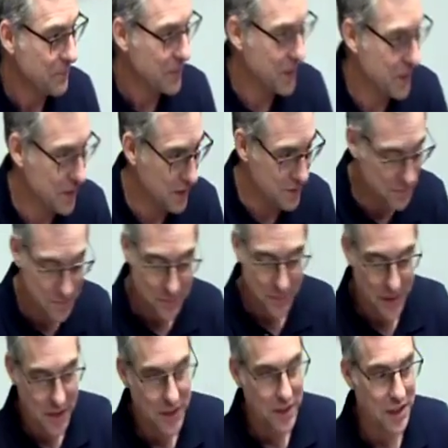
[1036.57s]
You know,
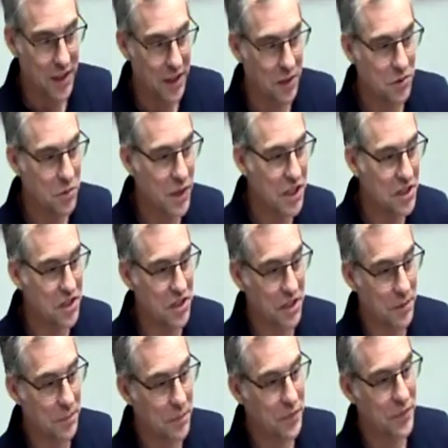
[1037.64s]
you don't question
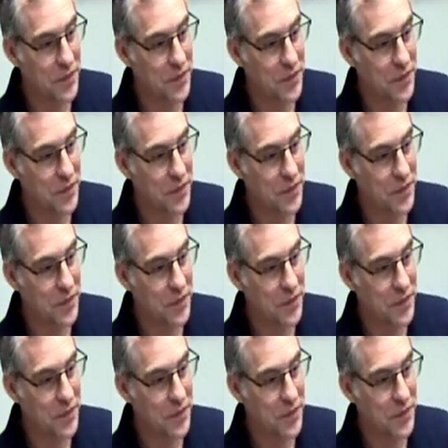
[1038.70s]
them.